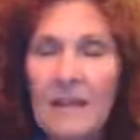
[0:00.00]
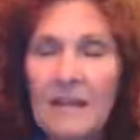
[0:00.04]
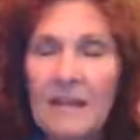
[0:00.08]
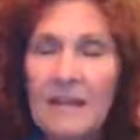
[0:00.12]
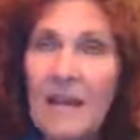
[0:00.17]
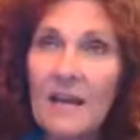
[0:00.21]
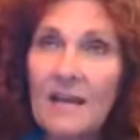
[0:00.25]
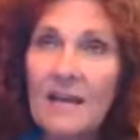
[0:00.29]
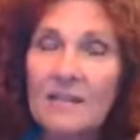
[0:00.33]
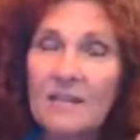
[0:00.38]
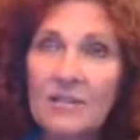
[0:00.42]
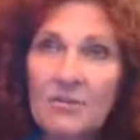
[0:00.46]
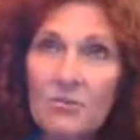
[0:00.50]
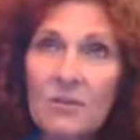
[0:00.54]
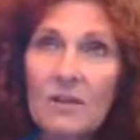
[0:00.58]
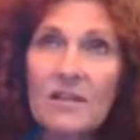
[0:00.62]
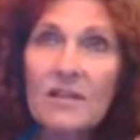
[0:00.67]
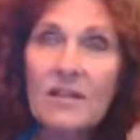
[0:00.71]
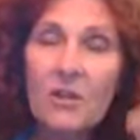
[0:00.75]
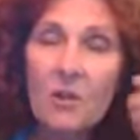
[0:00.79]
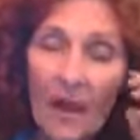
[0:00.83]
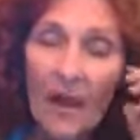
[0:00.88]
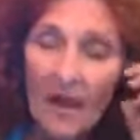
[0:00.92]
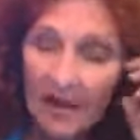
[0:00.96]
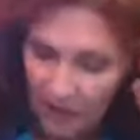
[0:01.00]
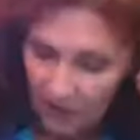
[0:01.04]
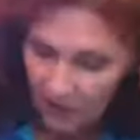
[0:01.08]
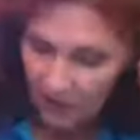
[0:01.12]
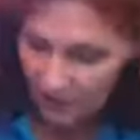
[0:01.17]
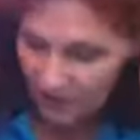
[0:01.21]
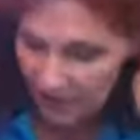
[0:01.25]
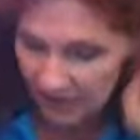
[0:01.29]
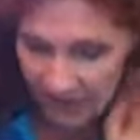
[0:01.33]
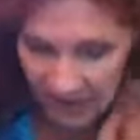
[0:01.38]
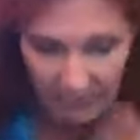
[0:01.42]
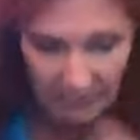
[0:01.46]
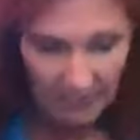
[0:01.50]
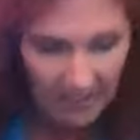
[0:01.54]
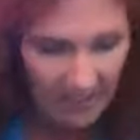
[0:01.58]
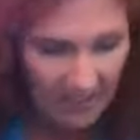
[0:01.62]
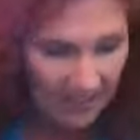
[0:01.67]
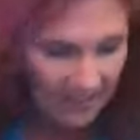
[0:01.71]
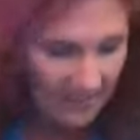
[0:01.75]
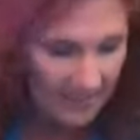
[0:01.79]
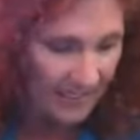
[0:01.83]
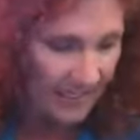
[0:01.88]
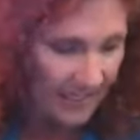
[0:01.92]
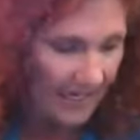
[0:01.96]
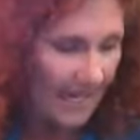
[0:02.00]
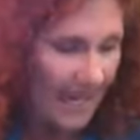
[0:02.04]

Now, it's really quite interesting because